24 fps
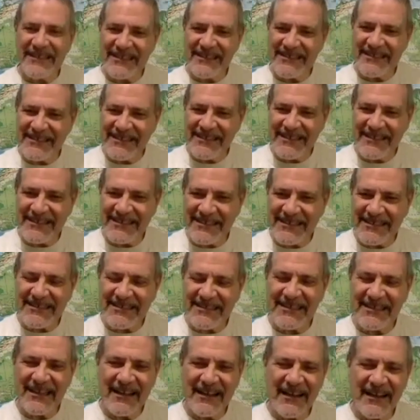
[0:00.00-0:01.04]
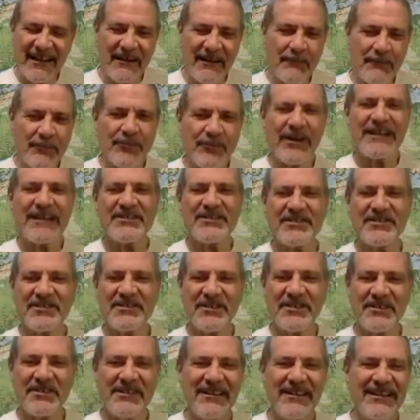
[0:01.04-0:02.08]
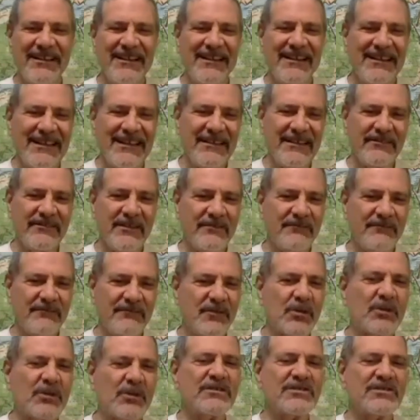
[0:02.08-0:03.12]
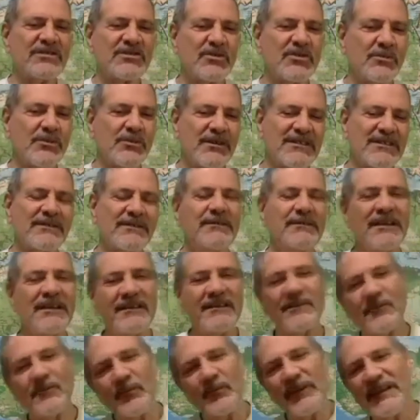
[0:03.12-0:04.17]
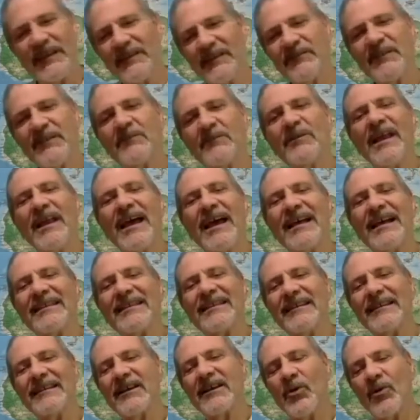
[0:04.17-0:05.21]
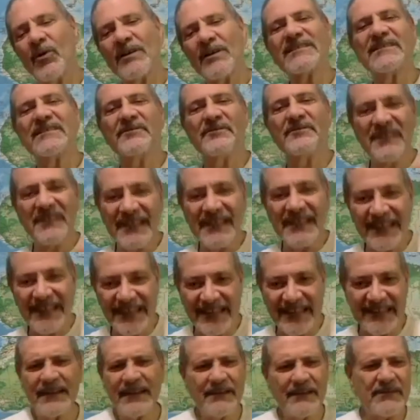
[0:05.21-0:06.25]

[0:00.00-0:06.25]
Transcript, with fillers: there's this pressure even for consumers, even even at the cost of needs.